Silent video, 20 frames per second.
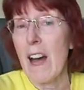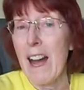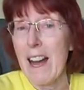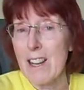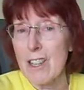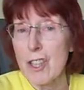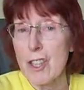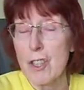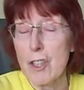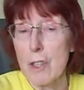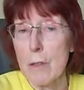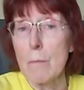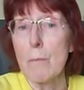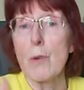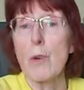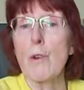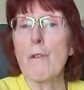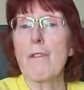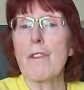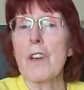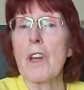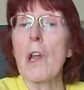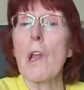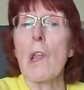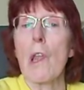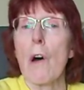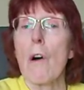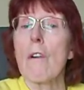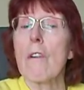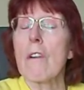as you're moving
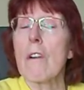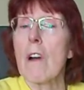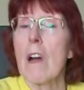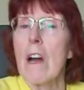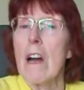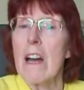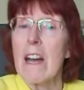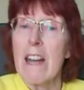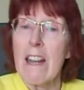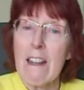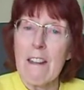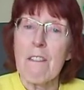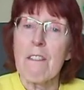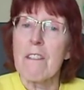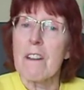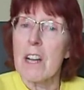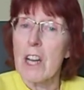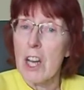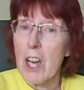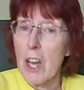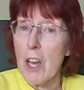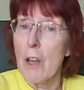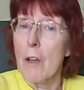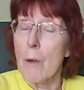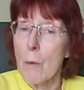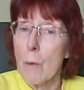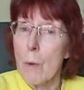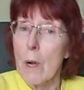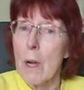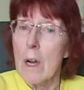along in the
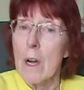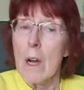queue.